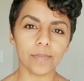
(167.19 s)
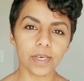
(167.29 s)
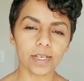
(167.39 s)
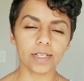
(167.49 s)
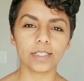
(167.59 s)

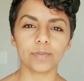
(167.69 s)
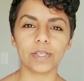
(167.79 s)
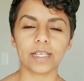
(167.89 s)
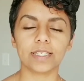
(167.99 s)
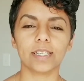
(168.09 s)
means,
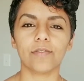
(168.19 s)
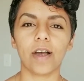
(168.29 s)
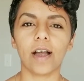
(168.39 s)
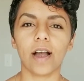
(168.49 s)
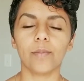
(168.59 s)
please leave
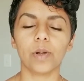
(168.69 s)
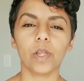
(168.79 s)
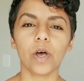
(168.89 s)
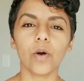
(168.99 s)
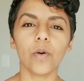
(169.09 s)
that
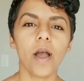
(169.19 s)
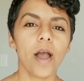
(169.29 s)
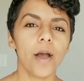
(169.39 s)
below.